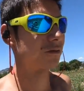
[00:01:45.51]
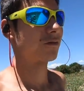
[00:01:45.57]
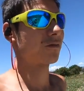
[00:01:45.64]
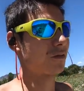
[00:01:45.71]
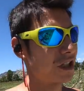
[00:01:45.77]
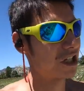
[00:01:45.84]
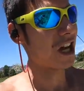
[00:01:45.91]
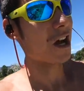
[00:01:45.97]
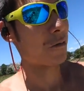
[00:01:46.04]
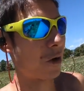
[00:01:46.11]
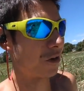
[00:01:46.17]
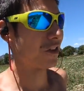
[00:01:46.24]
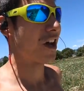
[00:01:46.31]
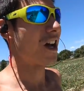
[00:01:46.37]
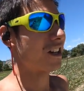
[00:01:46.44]
a
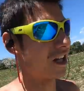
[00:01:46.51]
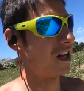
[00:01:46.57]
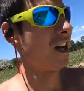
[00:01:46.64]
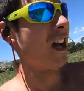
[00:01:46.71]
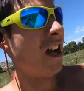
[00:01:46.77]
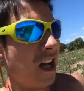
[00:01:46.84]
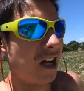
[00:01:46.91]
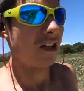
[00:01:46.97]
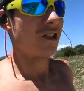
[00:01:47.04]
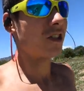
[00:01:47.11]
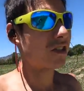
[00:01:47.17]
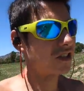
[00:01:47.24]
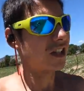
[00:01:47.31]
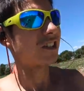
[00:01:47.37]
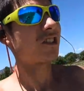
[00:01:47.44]
recap on that.
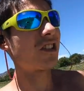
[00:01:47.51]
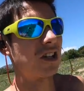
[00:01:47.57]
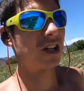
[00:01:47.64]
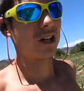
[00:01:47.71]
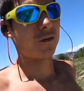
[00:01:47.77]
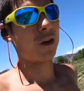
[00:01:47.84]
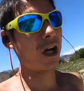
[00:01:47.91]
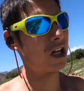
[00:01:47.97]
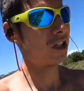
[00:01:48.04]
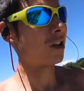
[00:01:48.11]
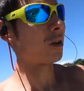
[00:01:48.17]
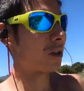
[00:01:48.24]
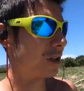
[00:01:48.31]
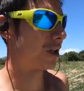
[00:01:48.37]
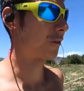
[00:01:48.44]
Took the next day off,
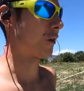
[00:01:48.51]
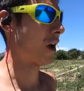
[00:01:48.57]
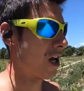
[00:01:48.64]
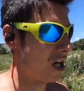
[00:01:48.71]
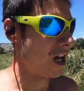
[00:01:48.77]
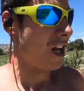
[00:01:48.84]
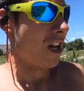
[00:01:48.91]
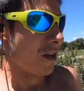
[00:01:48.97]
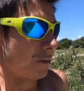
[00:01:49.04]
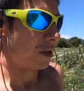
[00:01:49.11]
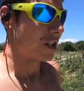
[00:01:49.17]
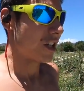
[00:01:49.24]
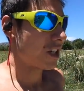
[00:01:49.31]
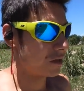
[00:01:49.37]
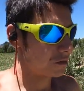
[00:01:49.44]
totally off.
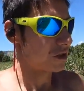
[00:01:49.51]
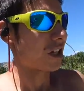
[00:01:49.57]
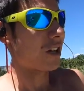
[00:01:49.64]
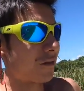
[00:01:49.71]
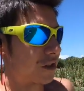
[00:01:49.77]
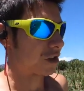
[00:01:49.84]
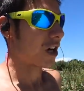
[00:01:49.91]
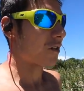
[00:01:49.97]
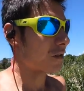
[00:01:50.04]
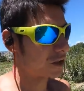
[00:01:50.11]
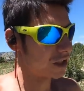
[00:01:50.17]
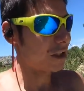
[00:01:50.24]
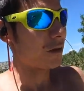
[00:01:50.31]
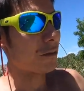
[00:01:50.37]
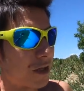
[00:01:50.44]
Monday, it was kind of a travel
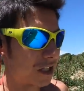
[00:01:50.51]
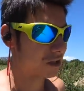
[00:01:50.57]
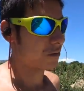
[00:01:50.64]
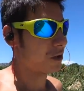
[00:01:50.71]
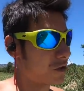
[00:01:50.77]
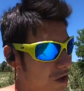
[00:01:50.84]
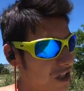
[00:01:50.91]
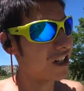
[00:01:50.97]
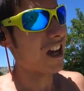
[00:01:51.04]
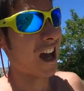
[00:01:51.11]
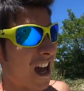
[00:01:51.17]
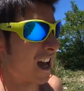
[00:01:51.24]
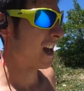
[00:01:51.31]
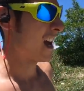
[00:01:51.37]
day. Went back to Madrid.